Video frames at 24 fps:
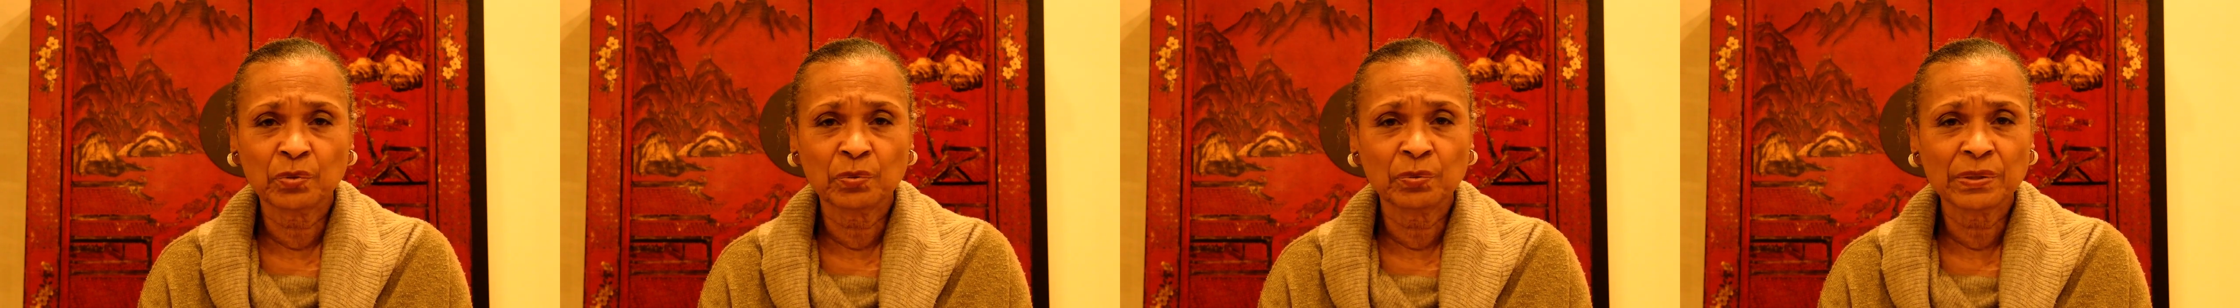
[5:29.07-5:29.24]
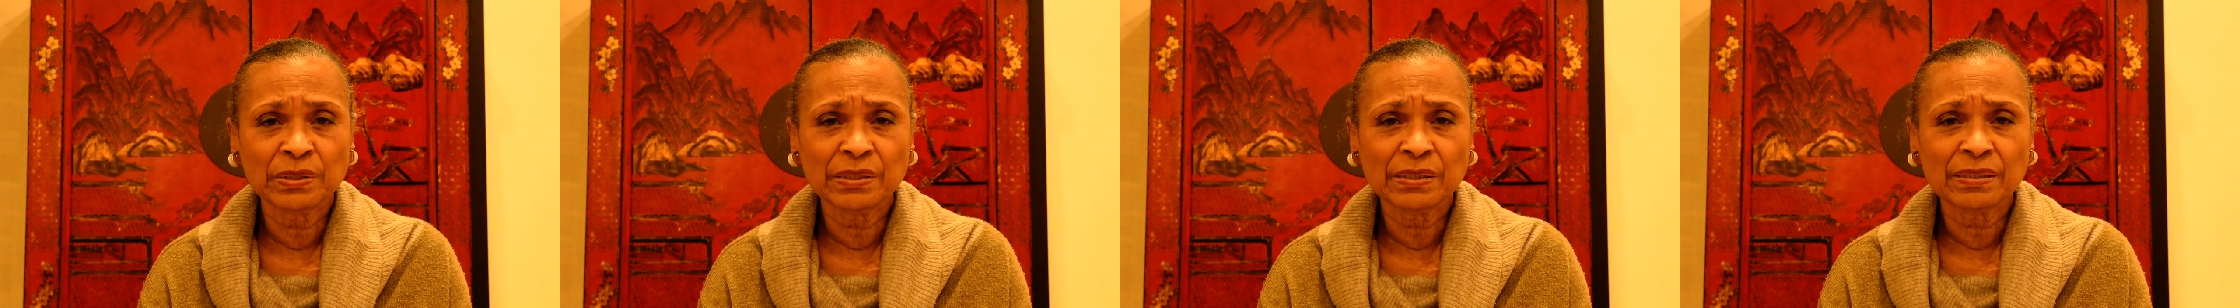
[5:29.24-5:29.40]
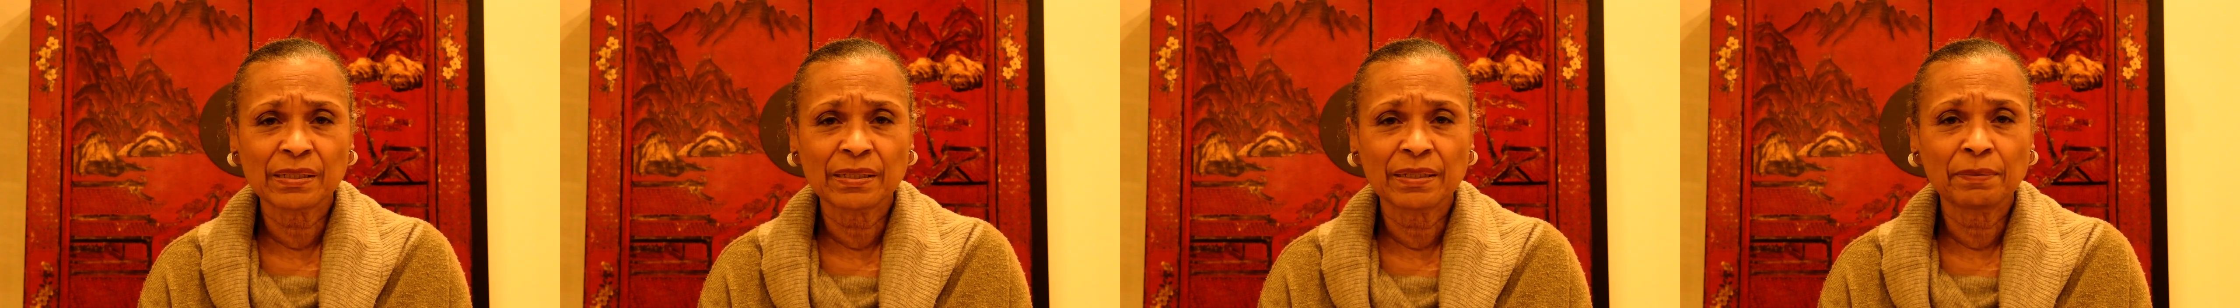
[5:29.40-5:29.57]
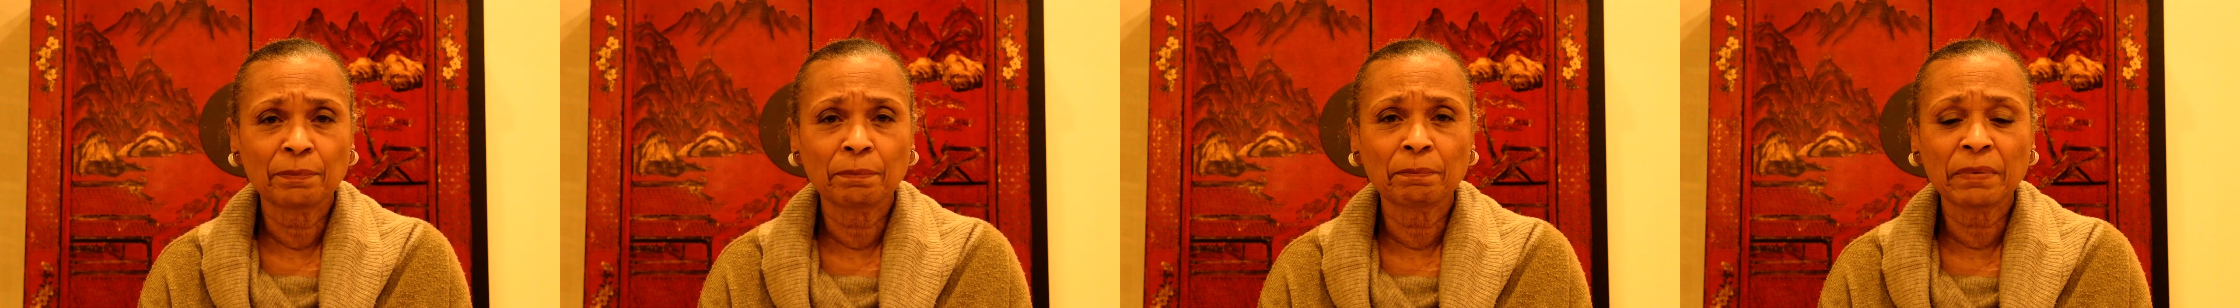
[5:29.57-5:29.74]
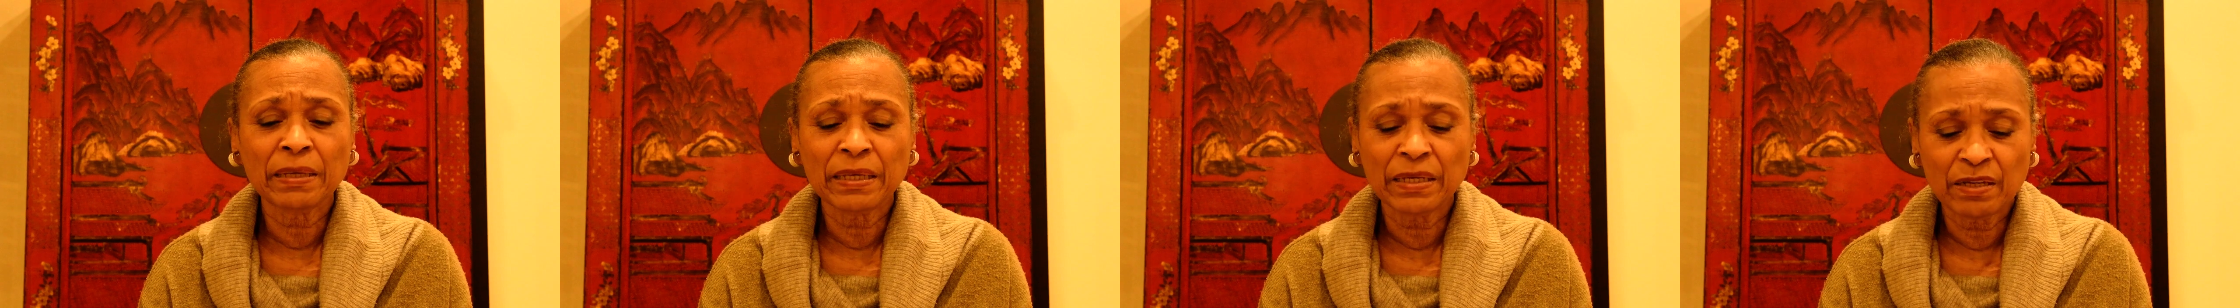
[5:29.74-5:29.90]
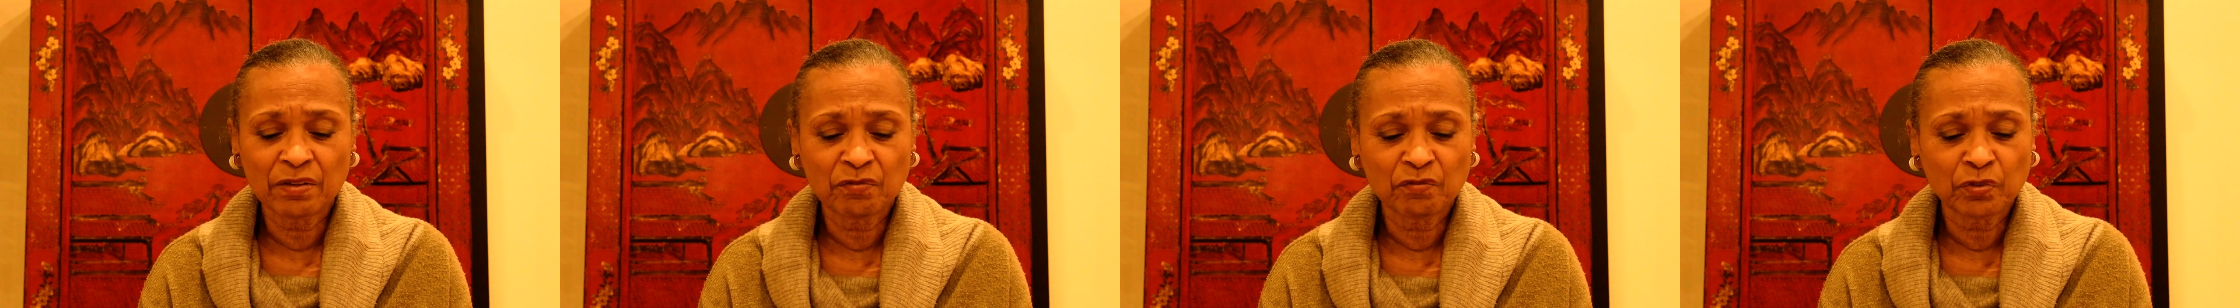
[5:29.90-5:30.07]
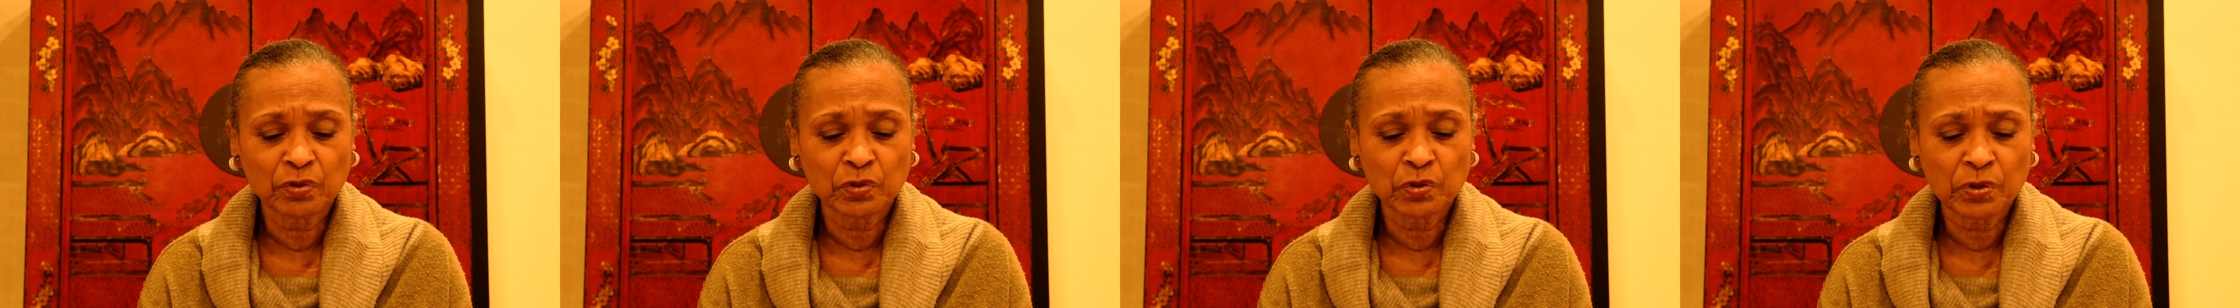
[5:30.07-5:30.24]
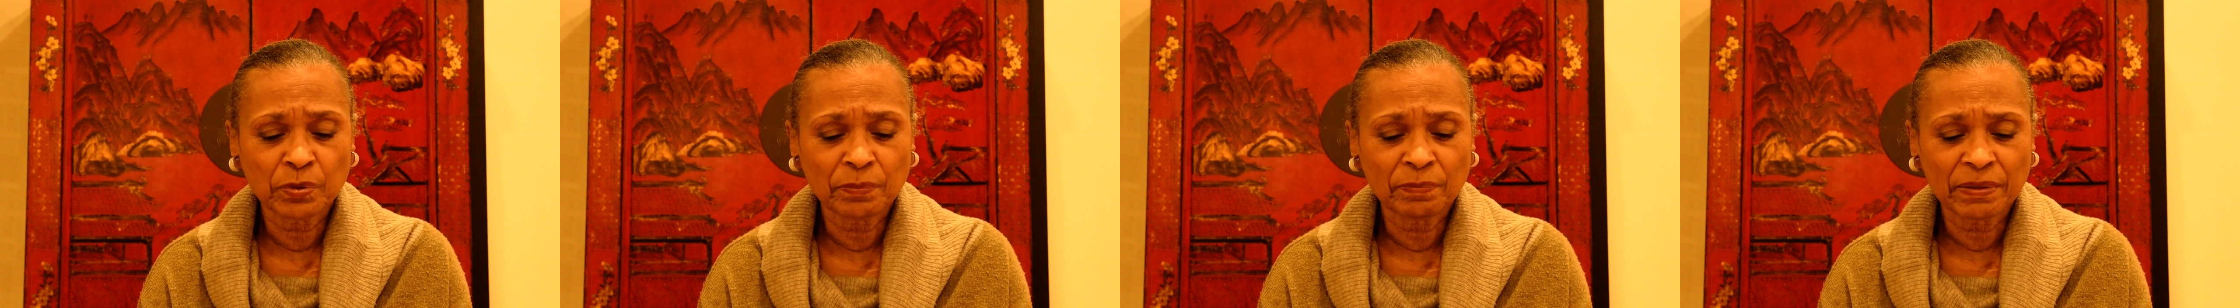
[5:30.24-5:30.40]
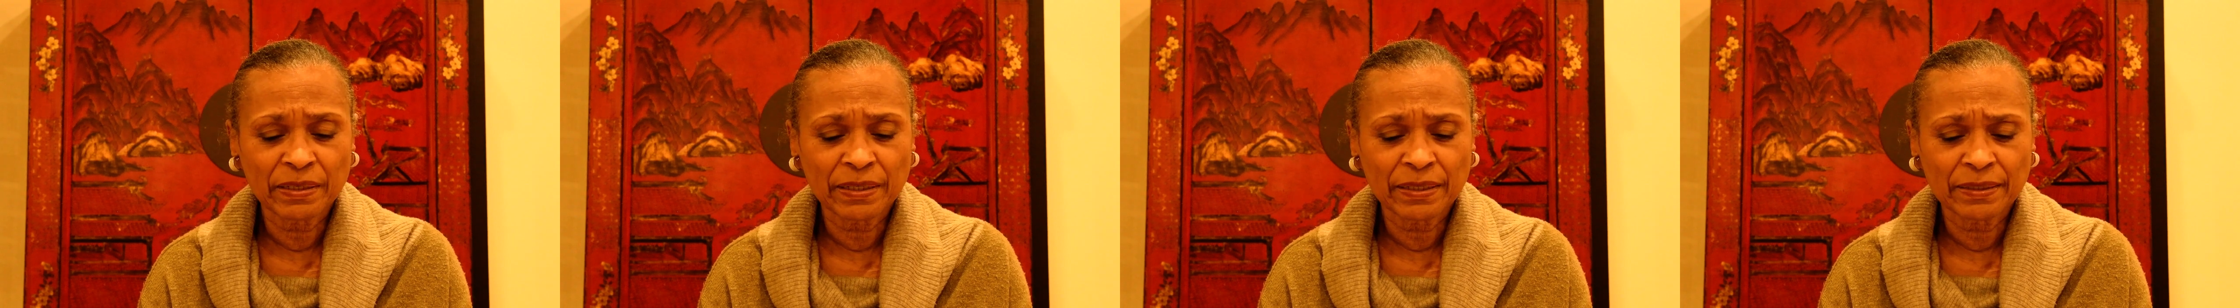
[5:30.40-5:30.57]
was meaningful to
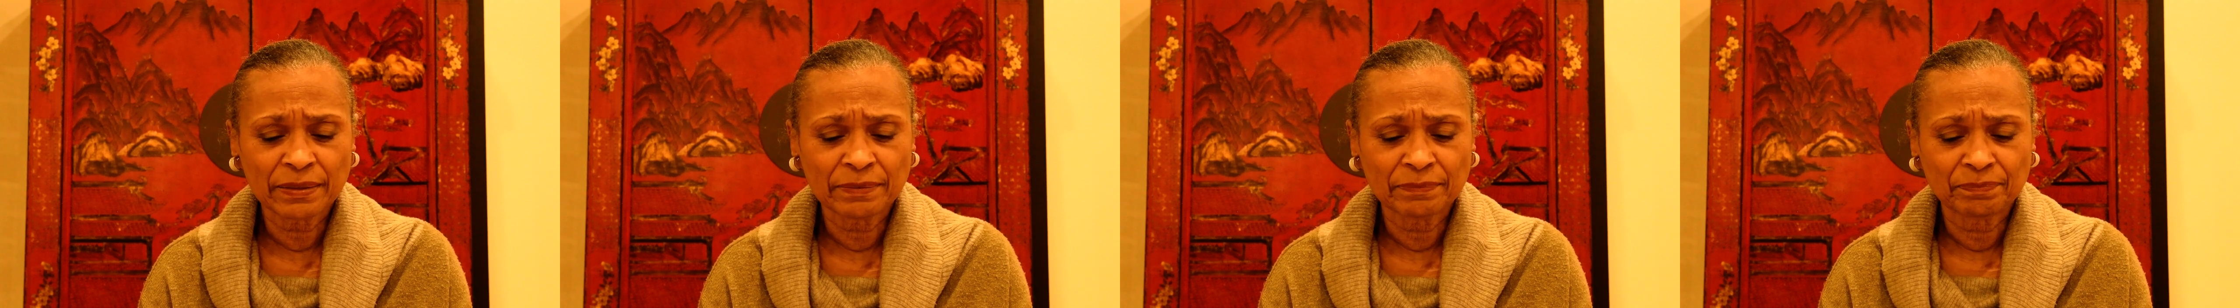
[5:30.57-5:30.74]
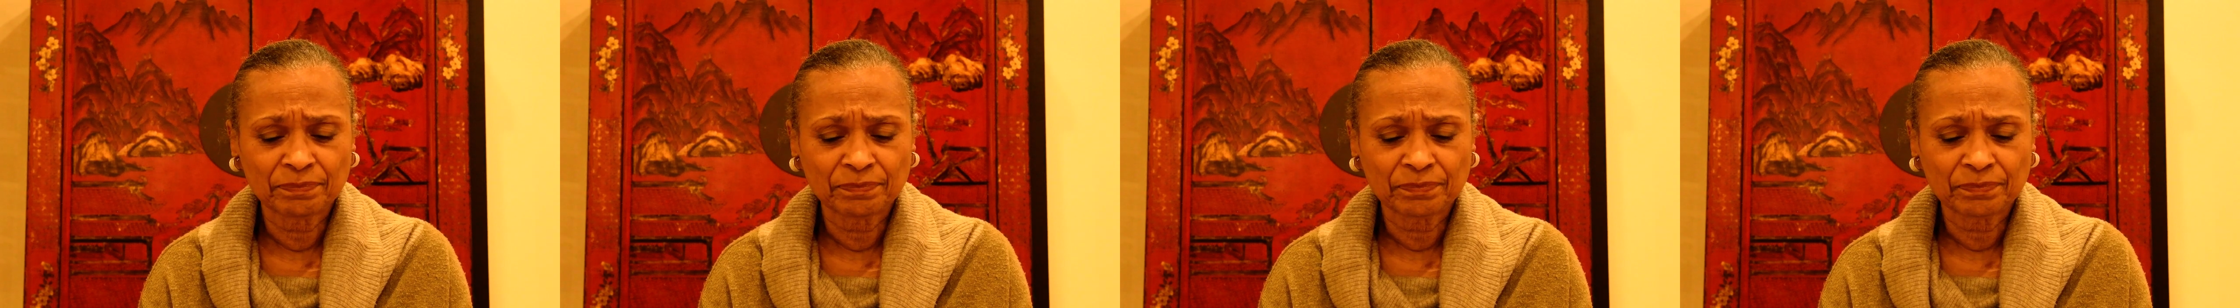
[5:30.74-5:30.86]
me.